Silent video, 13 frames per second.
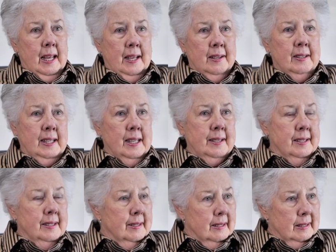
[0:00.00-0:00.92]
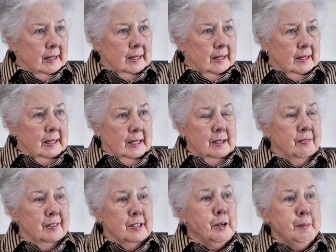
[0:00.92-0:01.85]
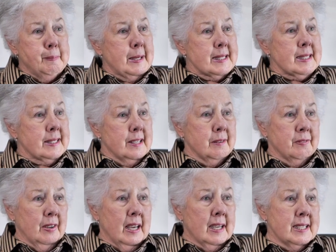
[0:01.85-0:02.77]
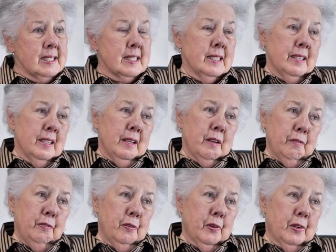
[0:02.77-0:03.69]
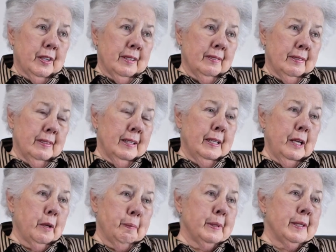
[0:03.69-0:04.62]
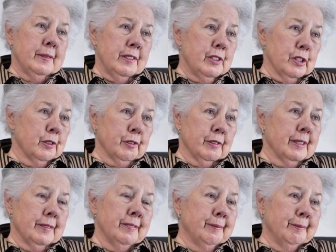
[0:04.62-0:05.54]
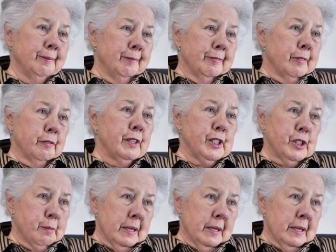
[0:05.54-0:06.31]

and then give their best advice for helping children reach